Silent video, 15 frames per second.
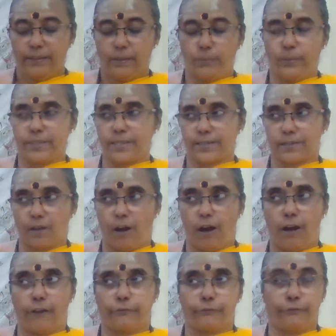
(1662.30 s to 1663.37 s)
which
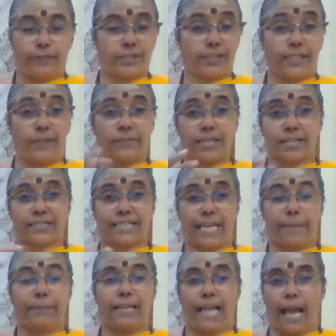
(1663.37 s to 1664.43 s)
gives us
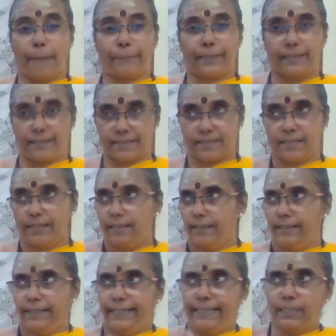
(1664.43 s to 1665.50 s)
stable happiness.
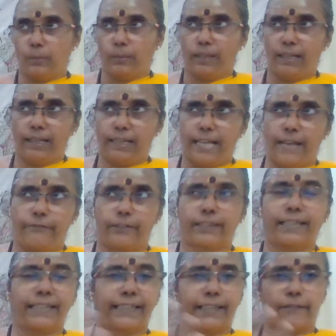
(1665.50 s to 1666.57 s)
In the world,
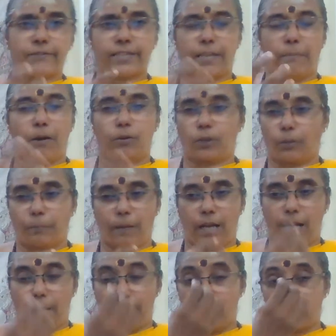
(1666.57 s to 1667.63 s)
everything gives amount
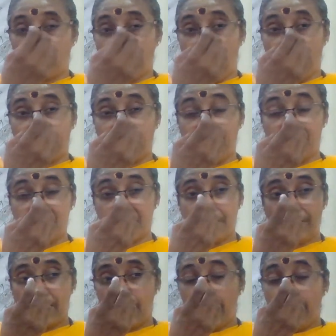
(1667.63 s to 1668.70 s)
of happiness,
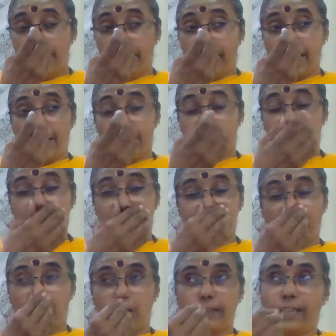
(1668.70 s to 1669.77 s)
but
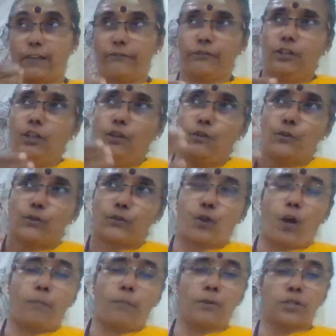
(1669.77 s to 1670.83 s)
everything cannot give
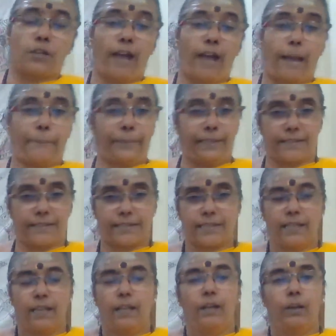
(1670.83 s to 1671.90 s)
so much of
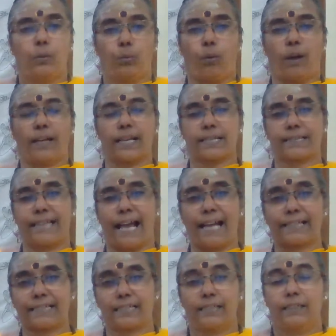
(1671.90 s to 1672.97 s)
happiness. What is
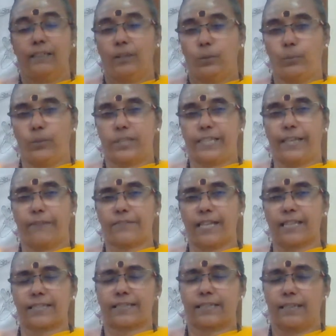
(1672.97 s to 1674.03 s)
that which gives
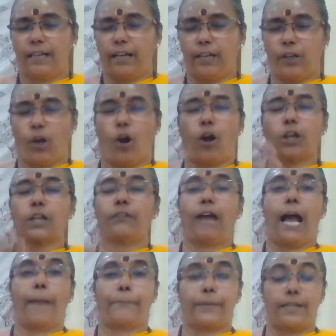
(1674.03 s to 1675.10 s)
us a lot of
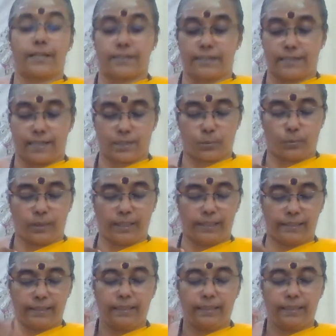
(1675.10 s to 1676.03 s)
happiness in this world?